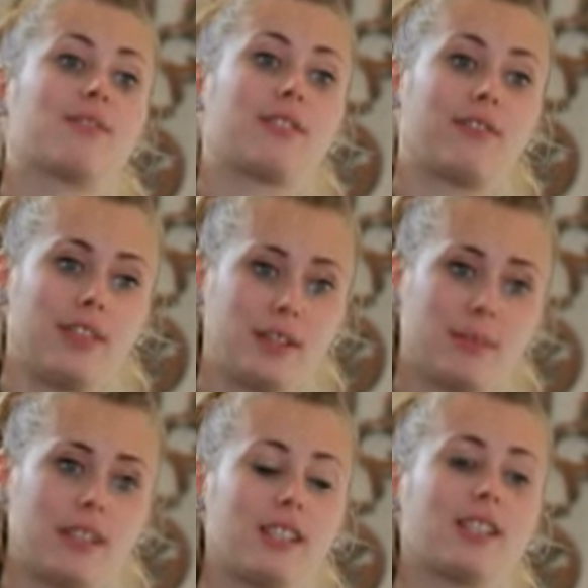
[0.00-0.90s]
my own
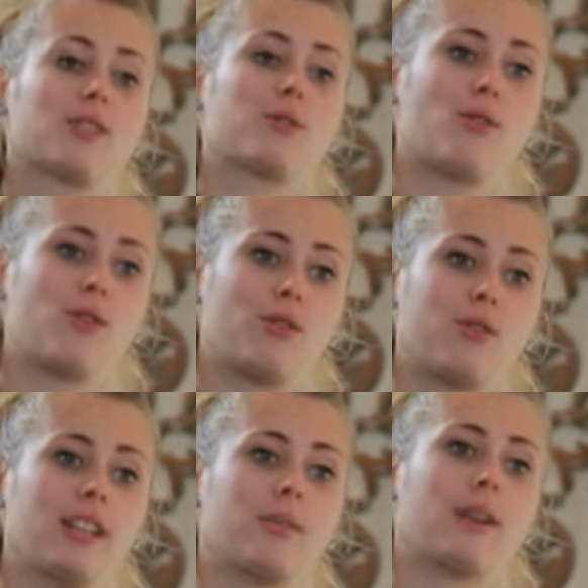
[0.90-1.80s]
company with a brand and a
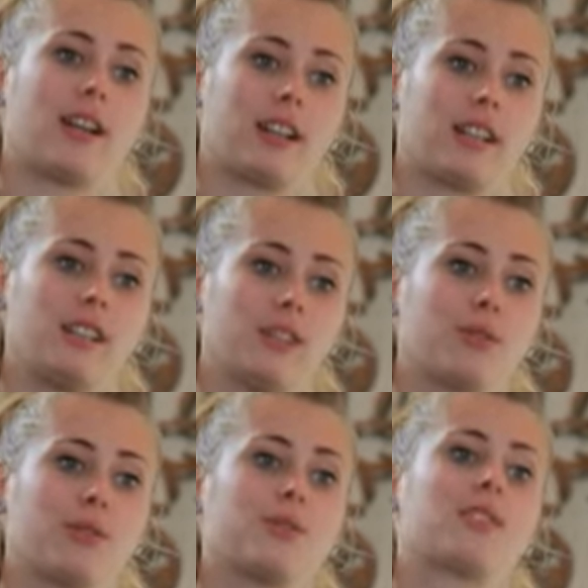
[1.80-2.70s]
logo which I
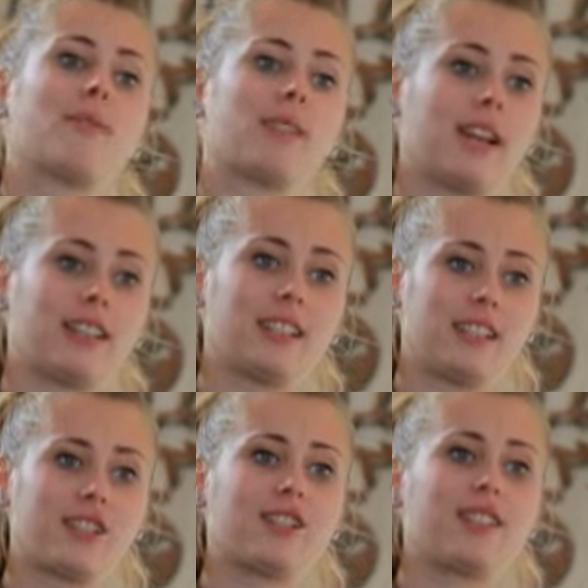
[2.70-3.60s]
already learned how to
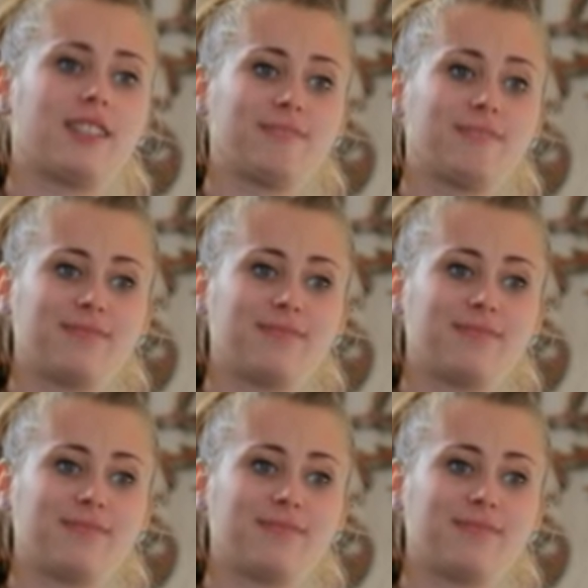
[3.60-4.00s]
protect.